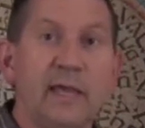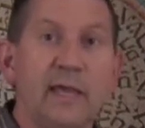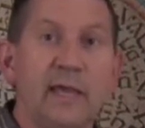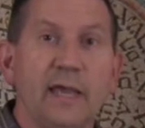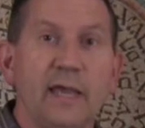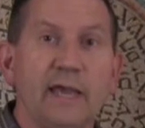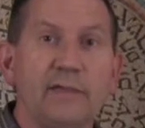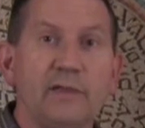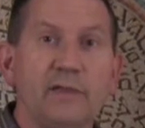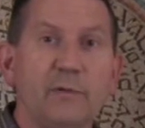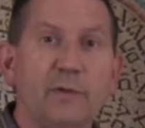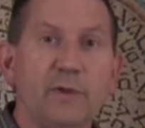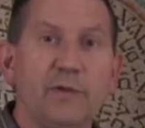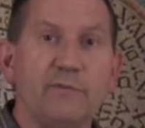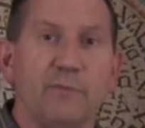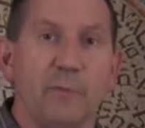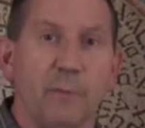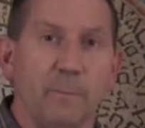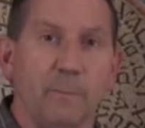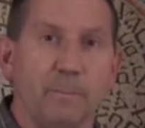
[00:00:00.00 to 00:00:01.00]
and then
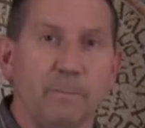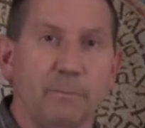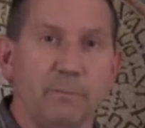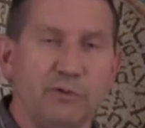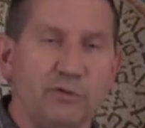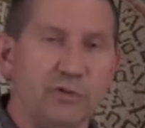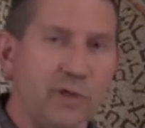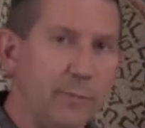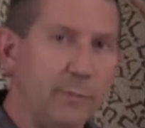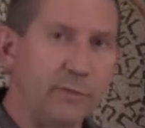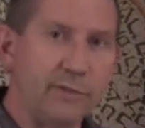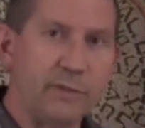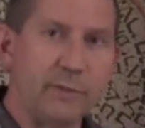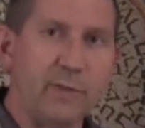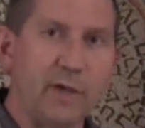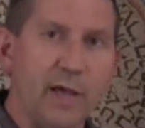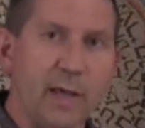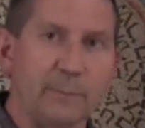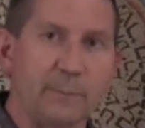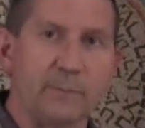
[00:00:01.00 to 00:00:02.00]
we've jumbled
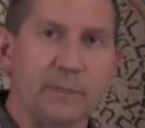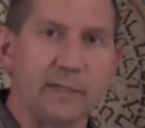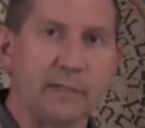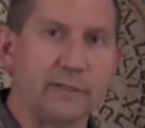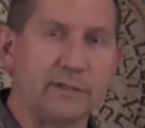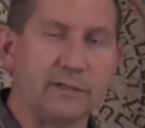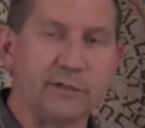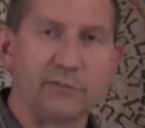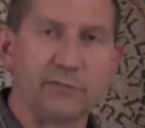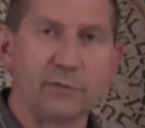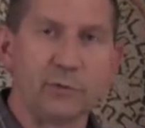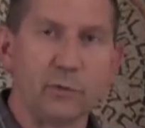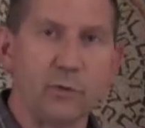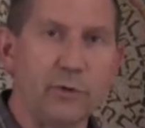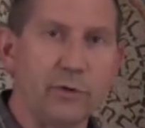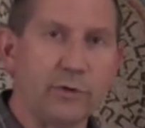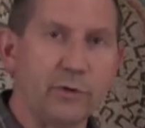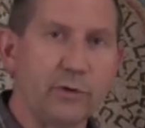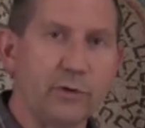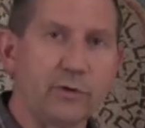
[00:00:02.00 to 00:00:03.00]
them up in different
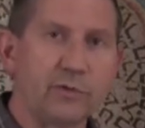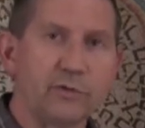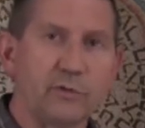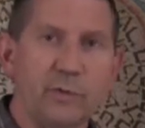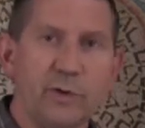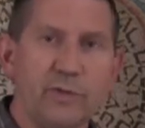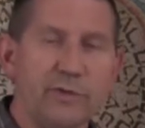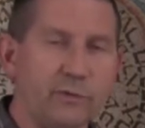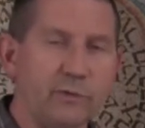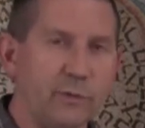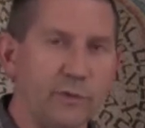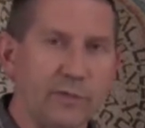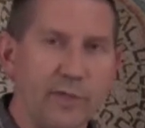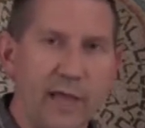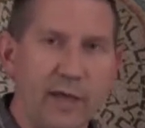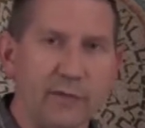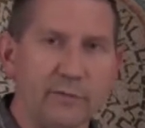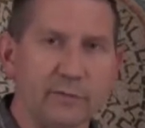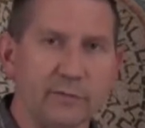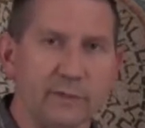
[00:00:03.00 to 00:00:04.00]
orders, with and
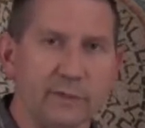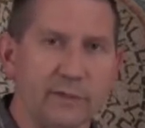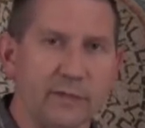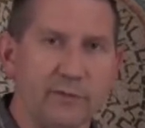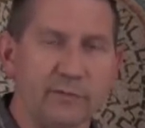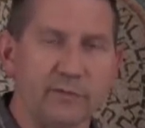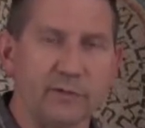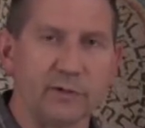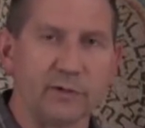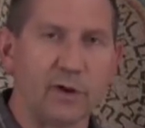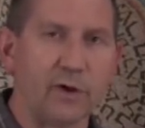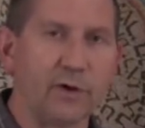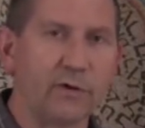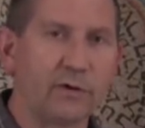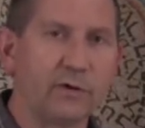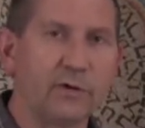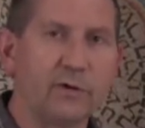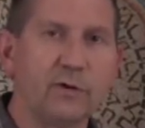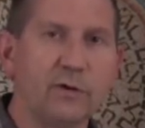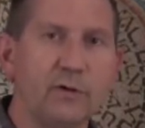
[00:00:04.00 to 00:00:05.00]
without the definite
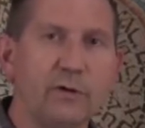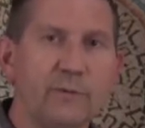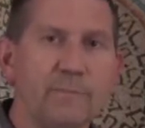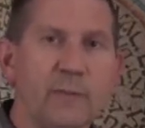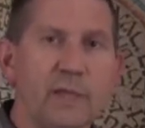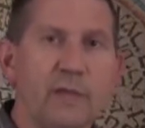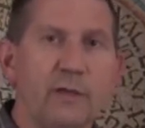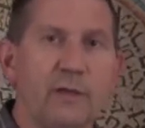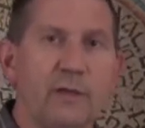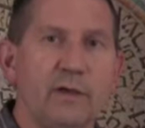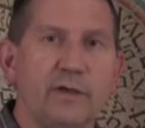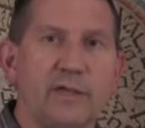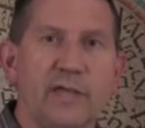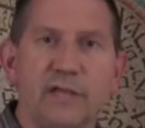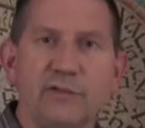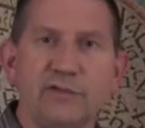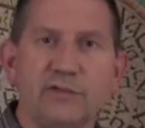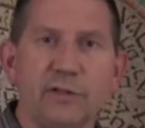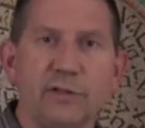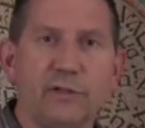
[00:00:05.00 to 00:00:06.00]
article,
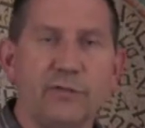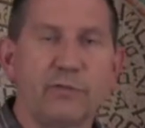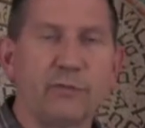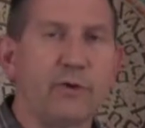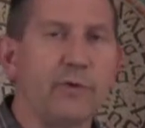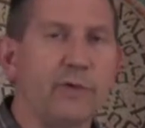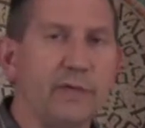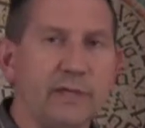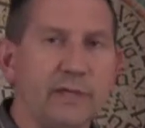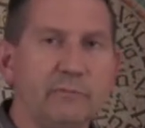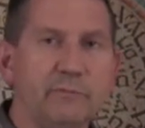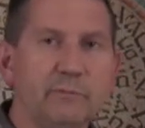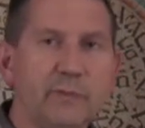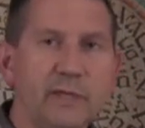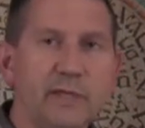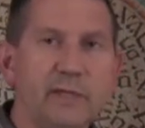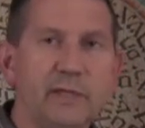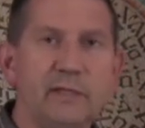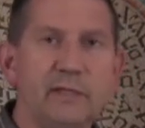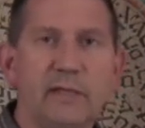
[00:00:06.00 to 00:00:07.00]
occasionally throwing in
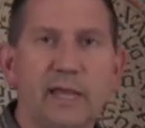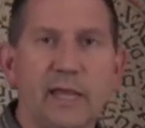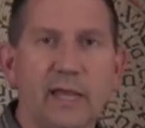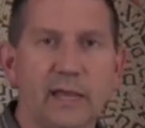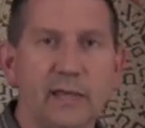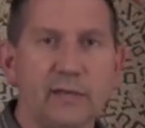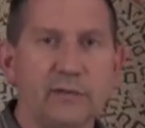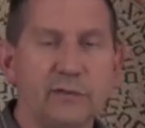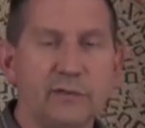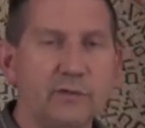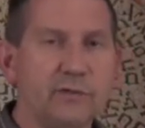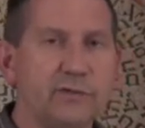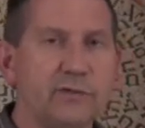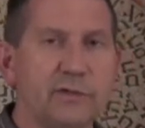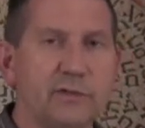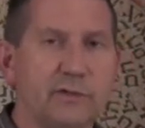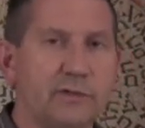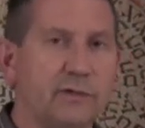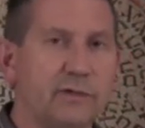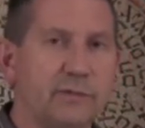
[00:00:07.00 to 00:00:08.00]
min and
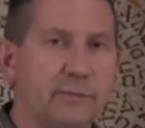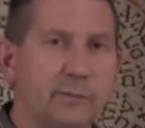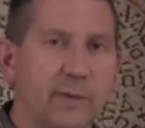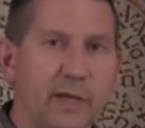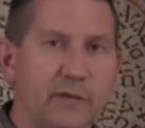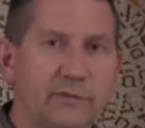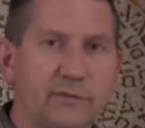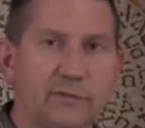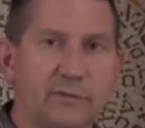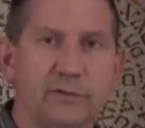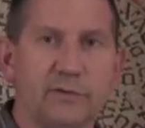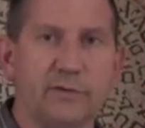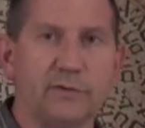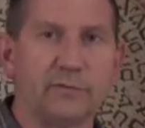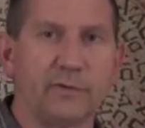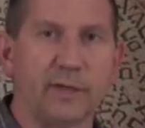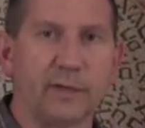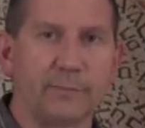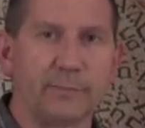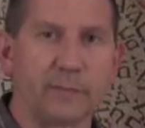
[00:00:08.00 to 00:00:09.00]
using the
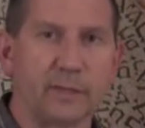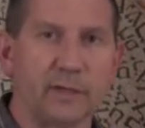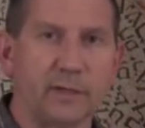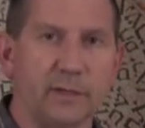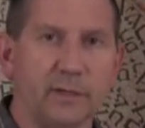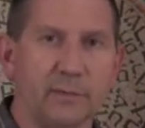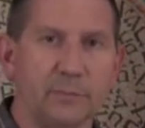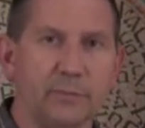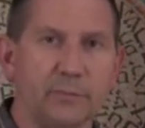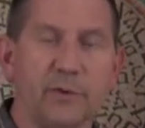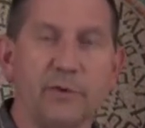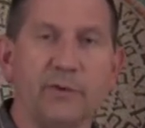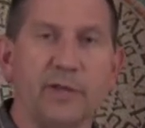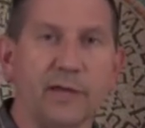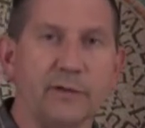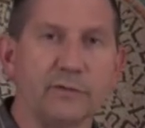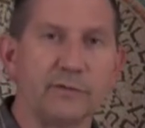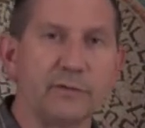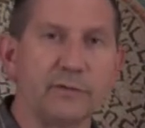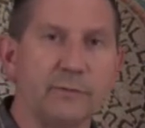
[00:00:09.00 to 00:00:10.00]
demonstrative
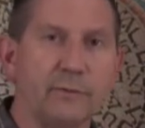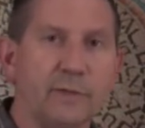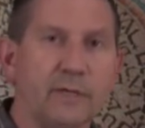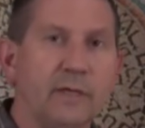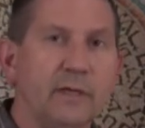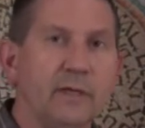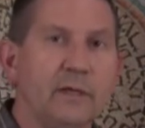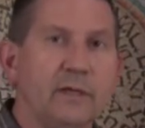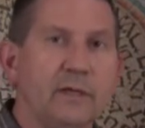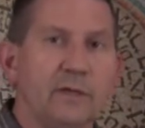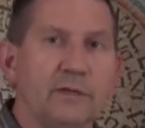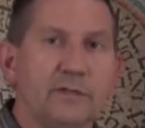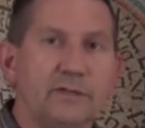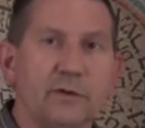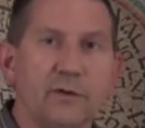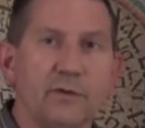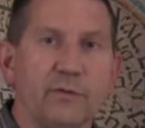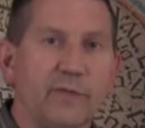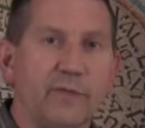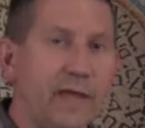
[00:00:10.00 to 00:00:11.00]
pronouns.
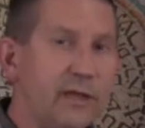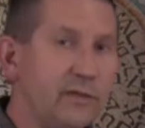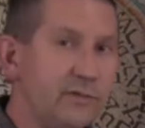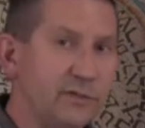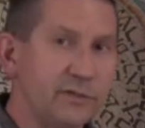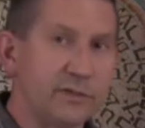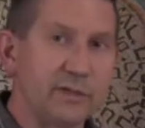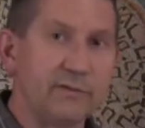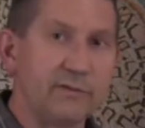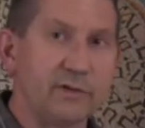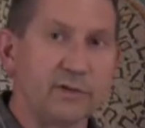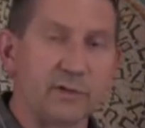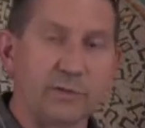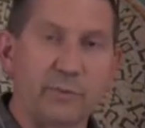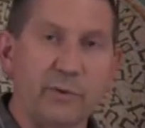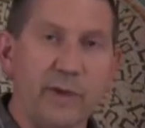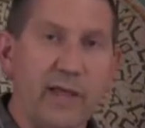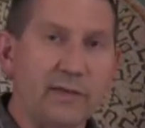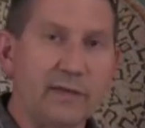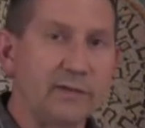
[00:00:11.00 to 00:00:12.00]
So that'll just give us
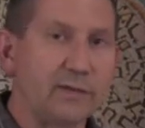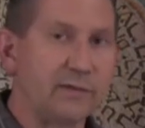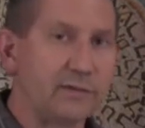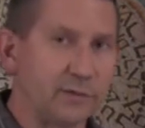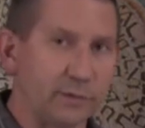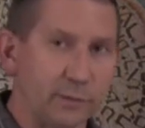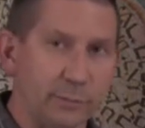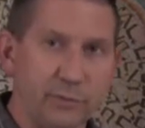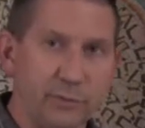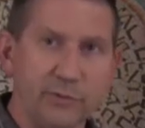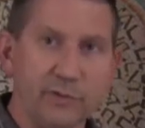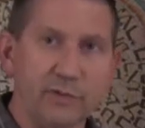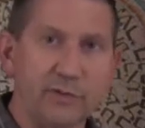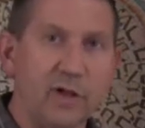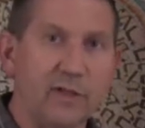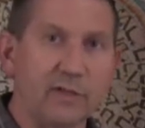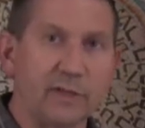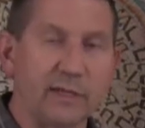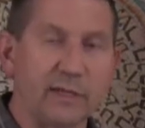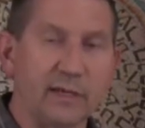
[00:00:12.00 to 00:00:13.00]
practice. It'll put it
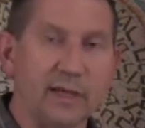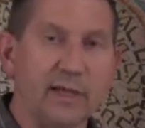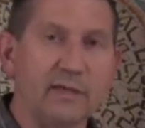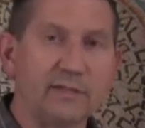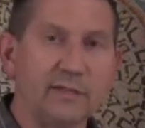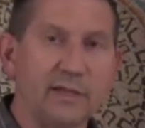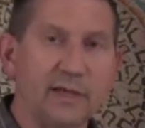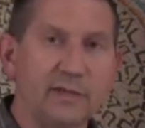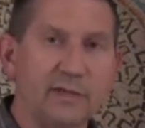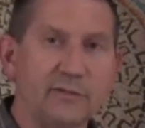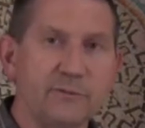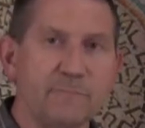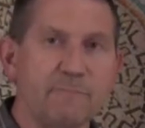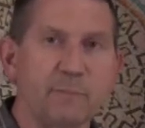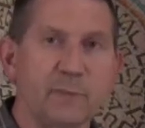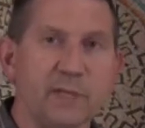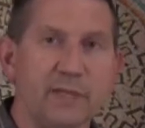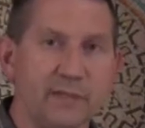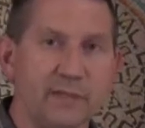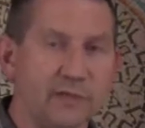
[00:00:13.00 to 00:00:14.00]
all in context,
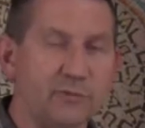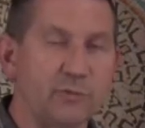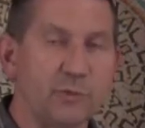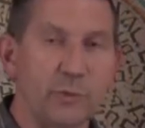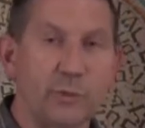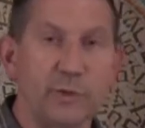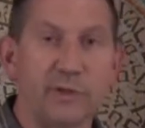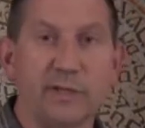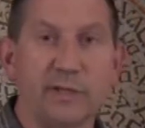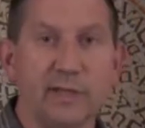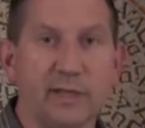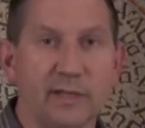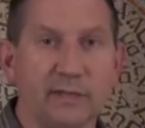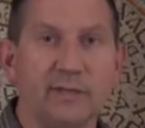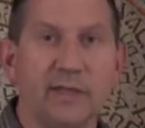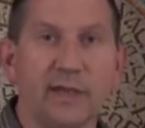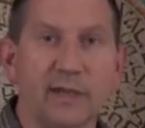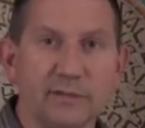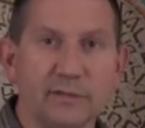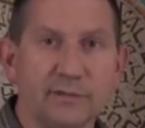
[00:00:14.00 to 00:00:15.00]
and that's where we're going to
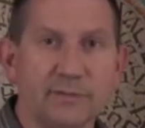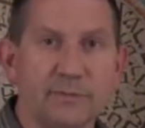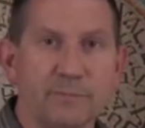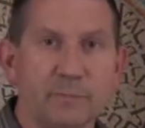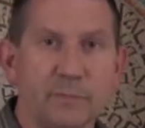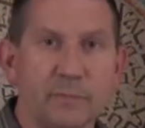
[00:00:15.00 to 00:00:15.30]
head next.